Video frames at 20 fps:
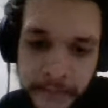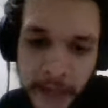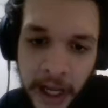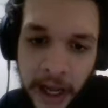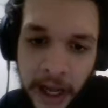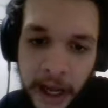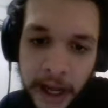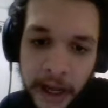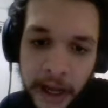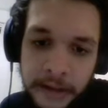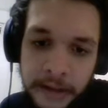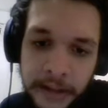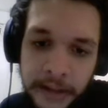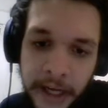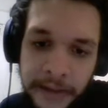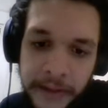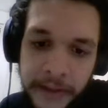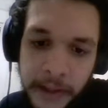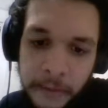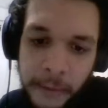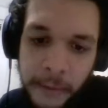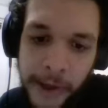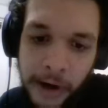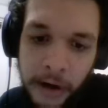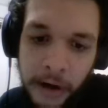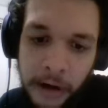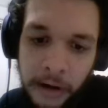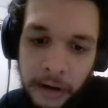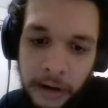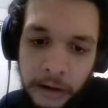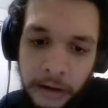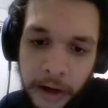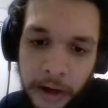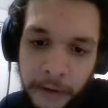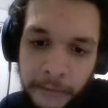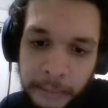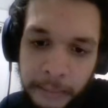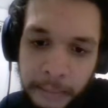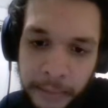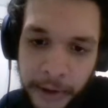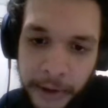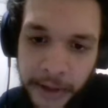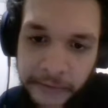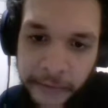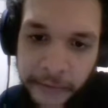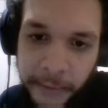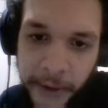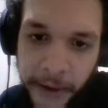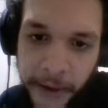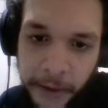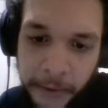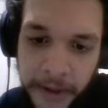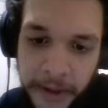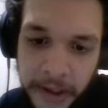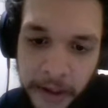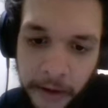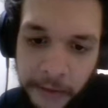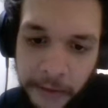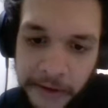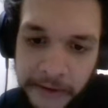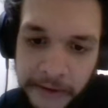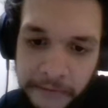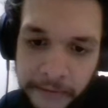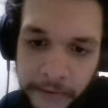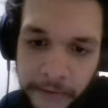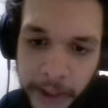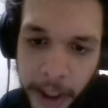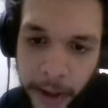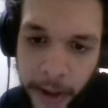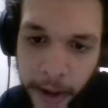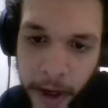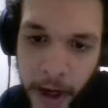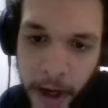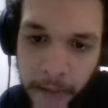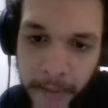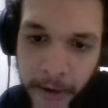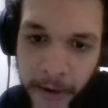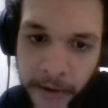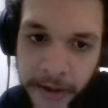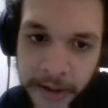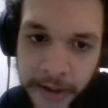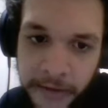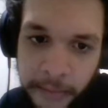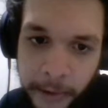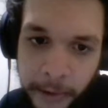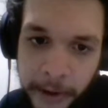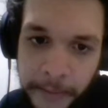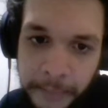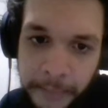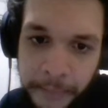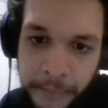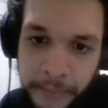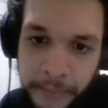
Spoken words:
and I think we all are pretty familiar with the Ghostly Flicker combo at this point.